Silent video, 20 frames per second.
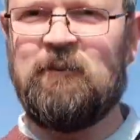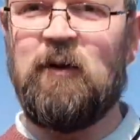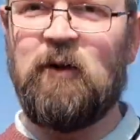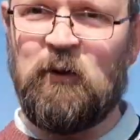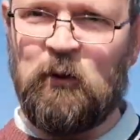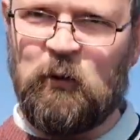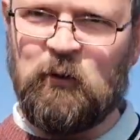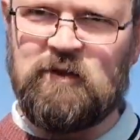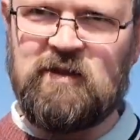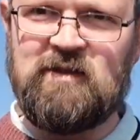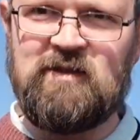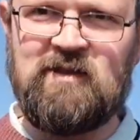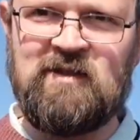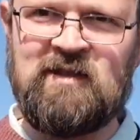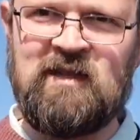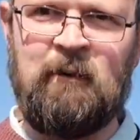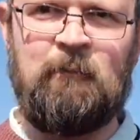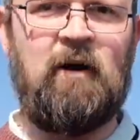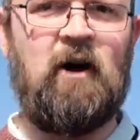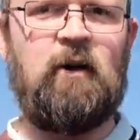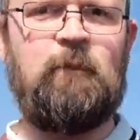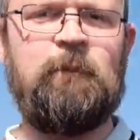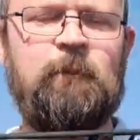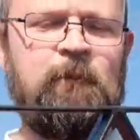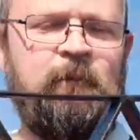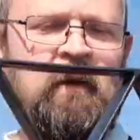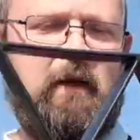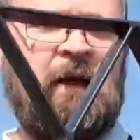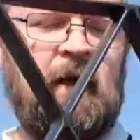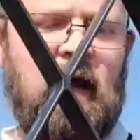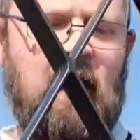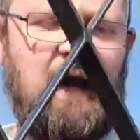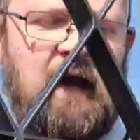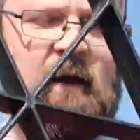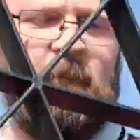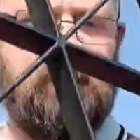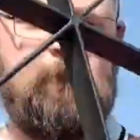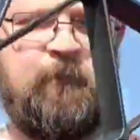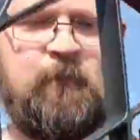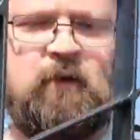my daughter's just come home.
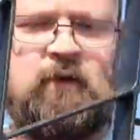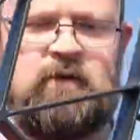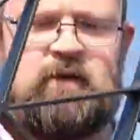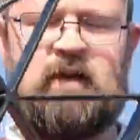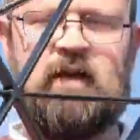Um, so